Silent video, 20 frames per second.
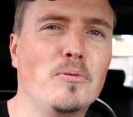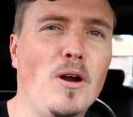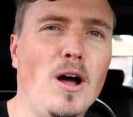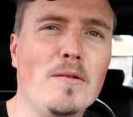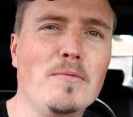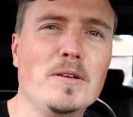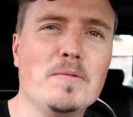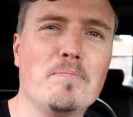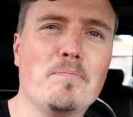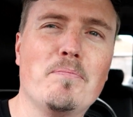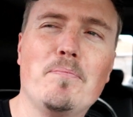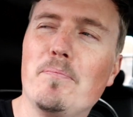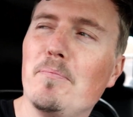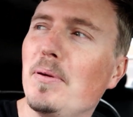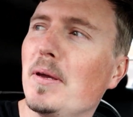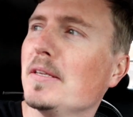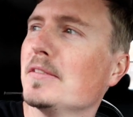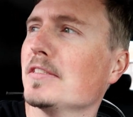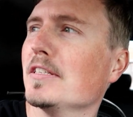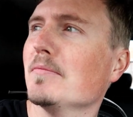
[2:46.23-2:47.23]
probably
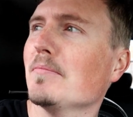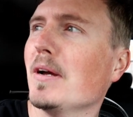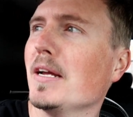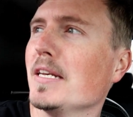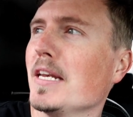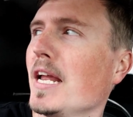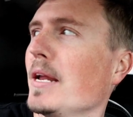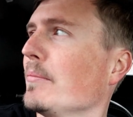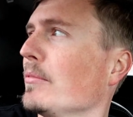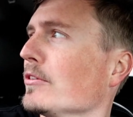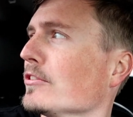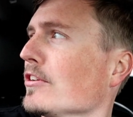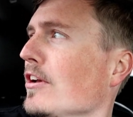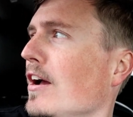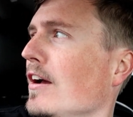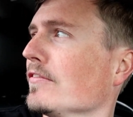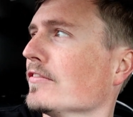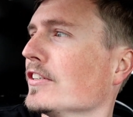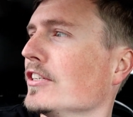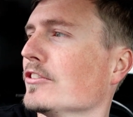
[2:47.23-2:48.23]
pissing my neighbors
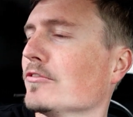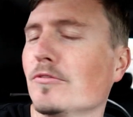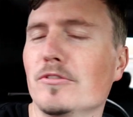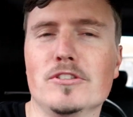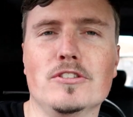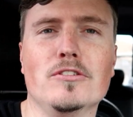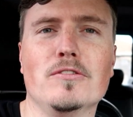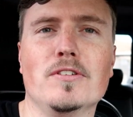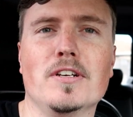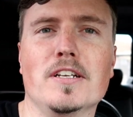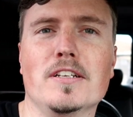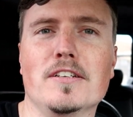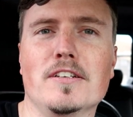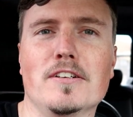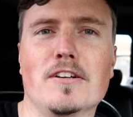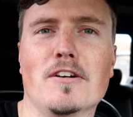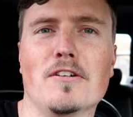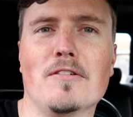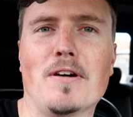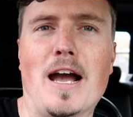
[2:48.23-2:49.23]
off because we're doing it, you
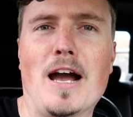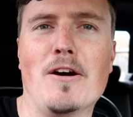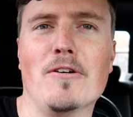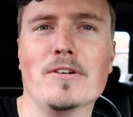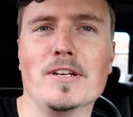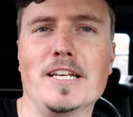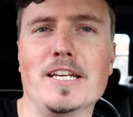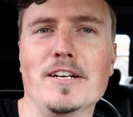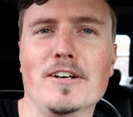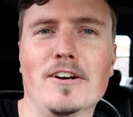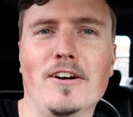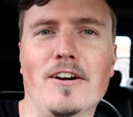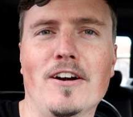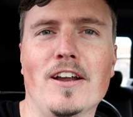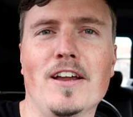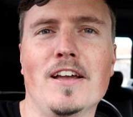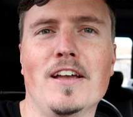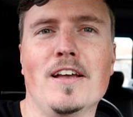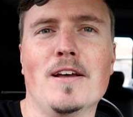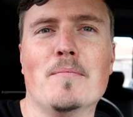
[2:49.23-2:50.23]
know, out here.
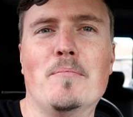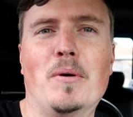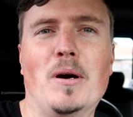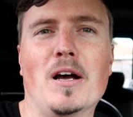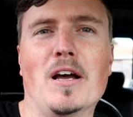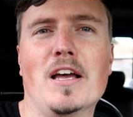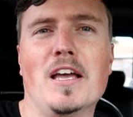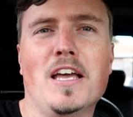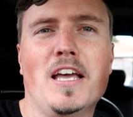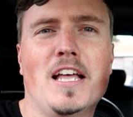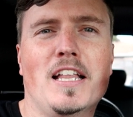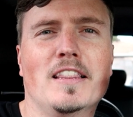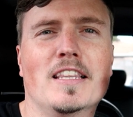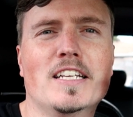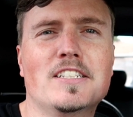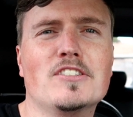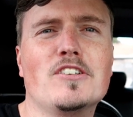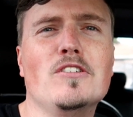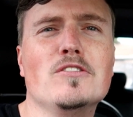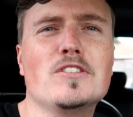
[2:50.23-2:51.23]
But
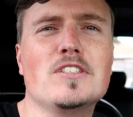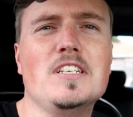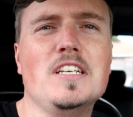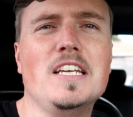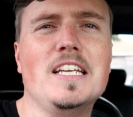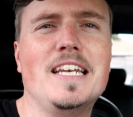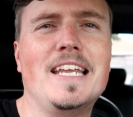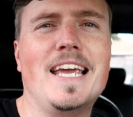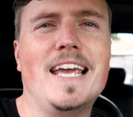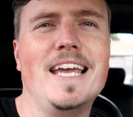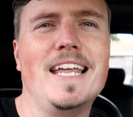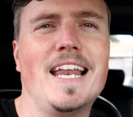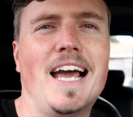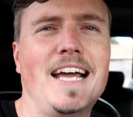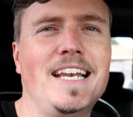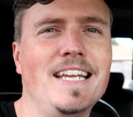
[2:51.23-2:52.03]
let's go see and hit.